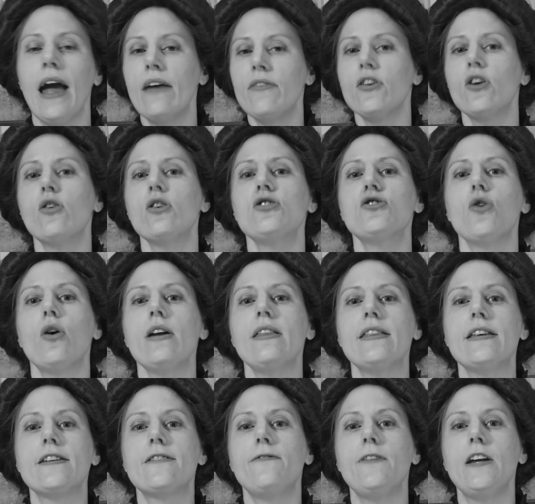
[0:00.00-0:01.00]
If you're
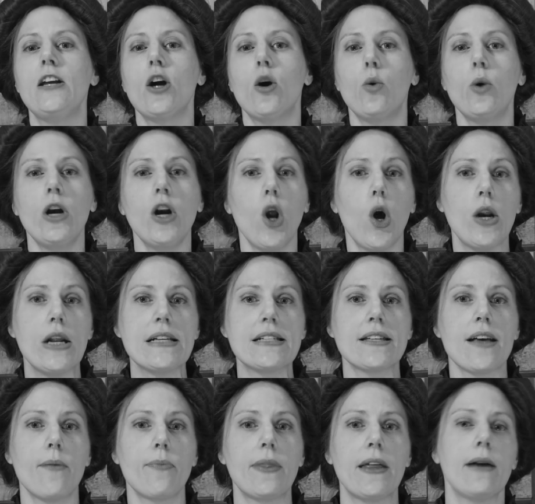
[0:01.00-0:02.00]
enjoying this video and learning
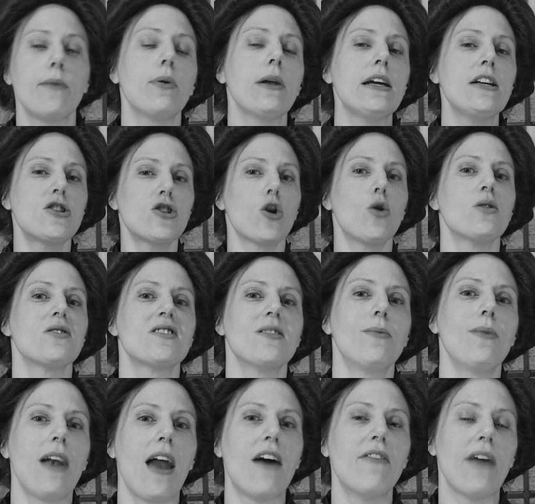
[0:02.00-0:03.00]
something, please show us
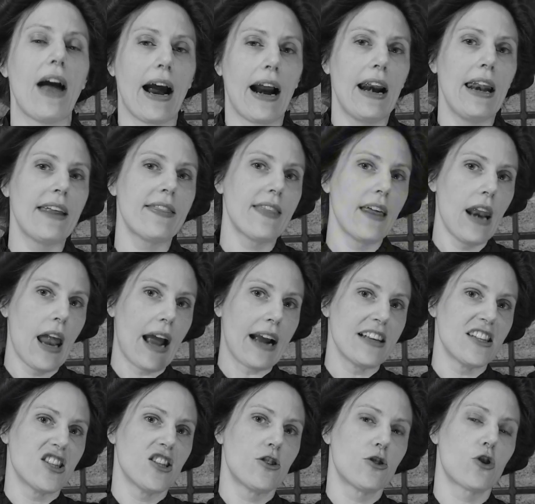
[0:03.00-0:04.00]
some love and click the
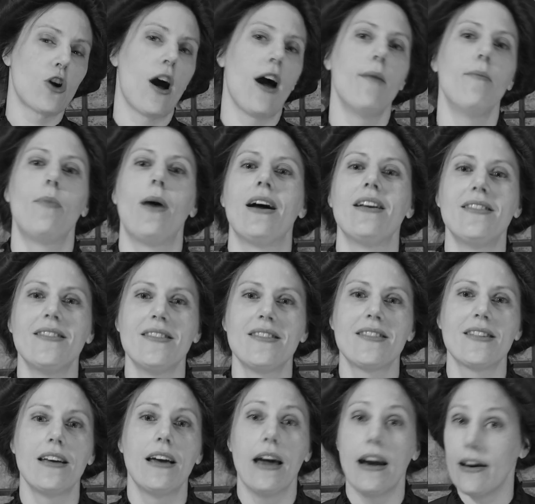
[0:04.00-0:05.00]
like and subscribe
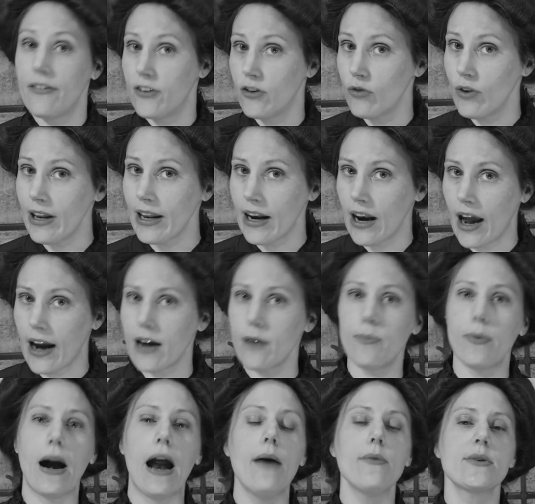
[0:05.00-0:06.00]
buttons. And if you really like
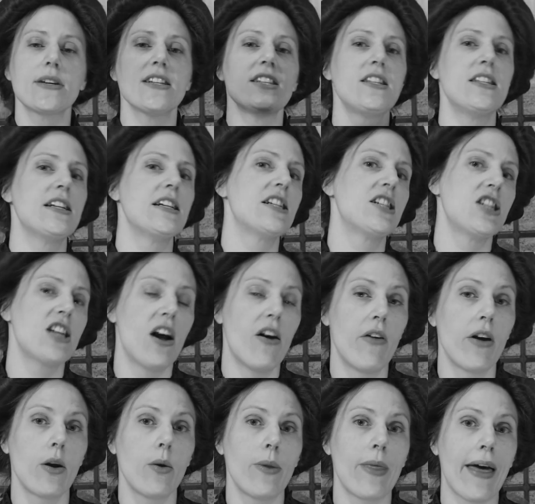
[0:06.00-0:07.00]
it, perhaps consider
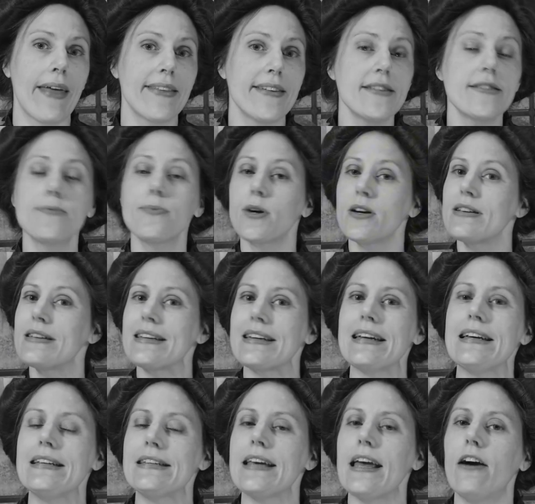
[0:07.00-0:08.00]
sharing it with others because
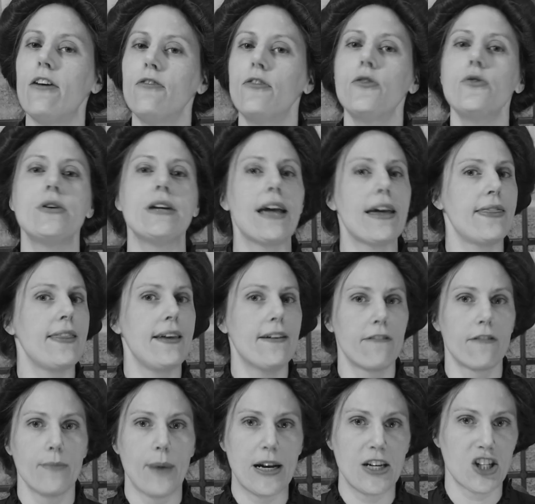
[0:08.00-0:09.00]
it is helpful to get the
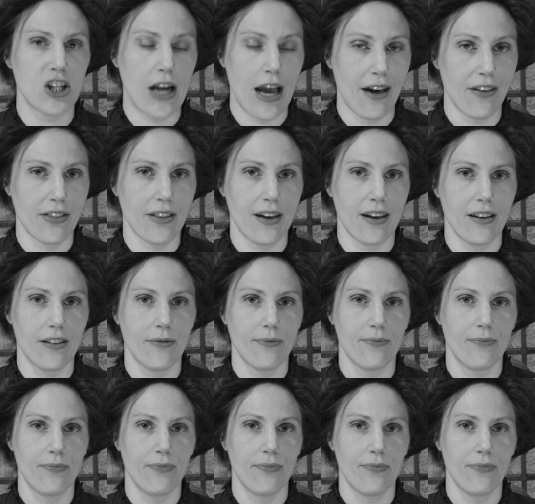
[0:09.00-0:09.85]
information out there.